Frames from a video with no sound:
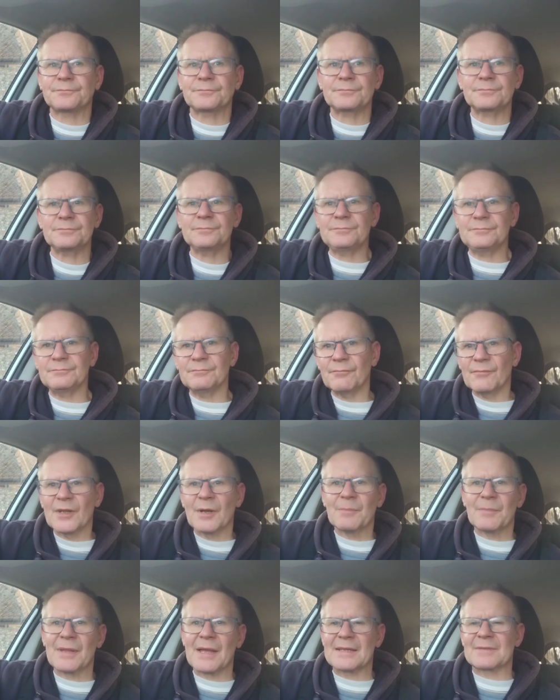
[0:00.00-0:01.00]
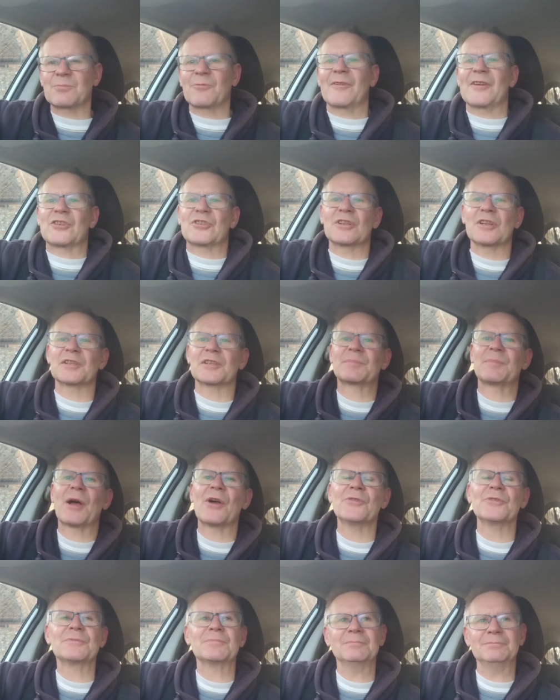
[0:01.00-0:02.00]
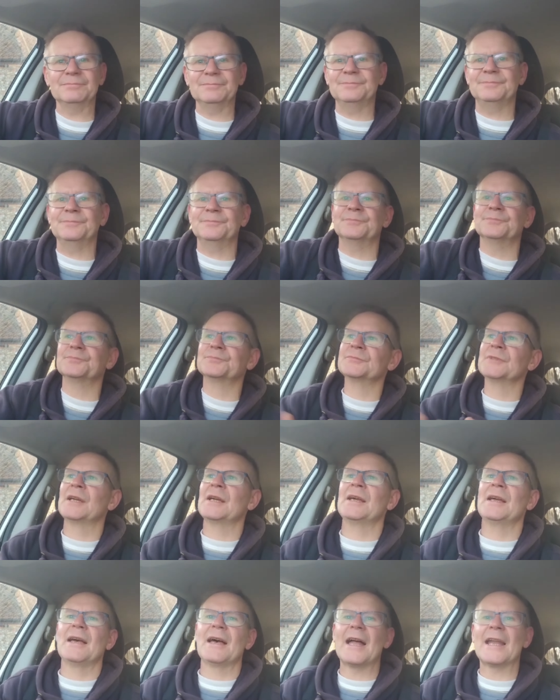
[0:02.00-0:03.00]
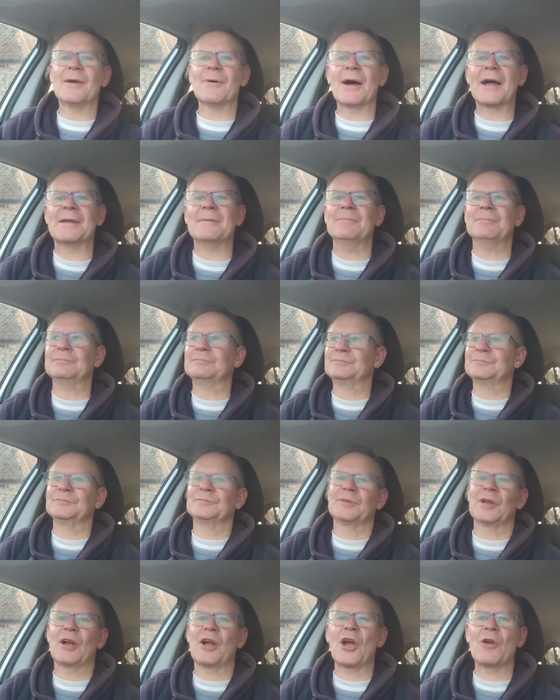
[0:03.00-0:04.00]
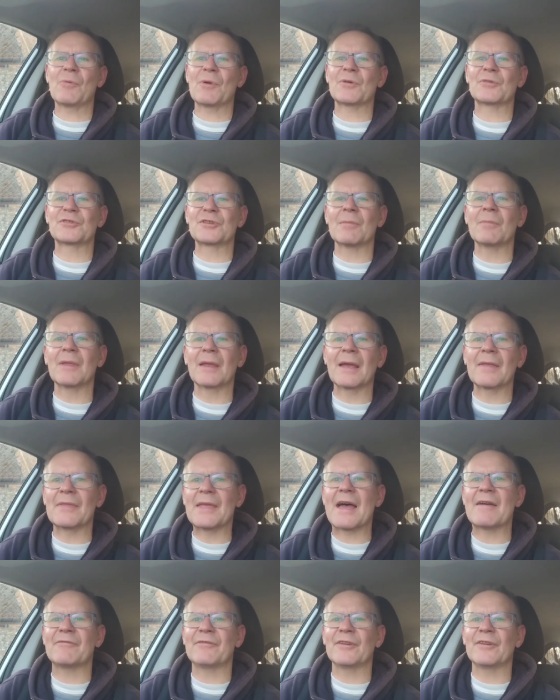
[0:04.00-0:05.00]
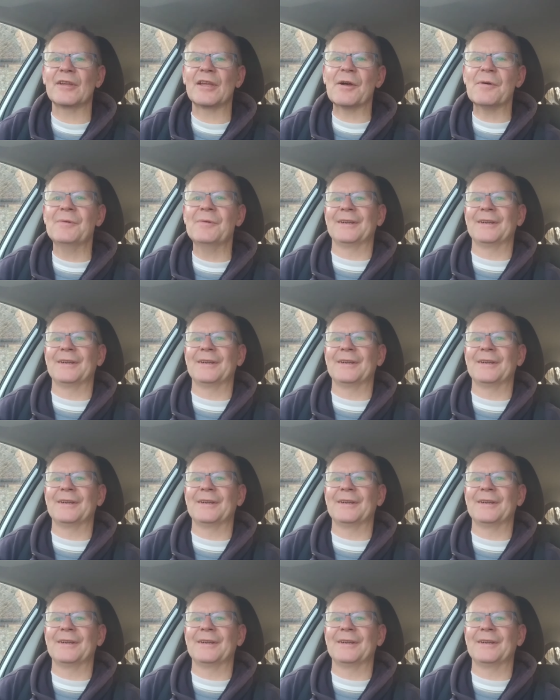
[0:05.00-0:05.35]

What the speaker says: But that's fishing, I suppose. Anyway, I hope there was something in there for you.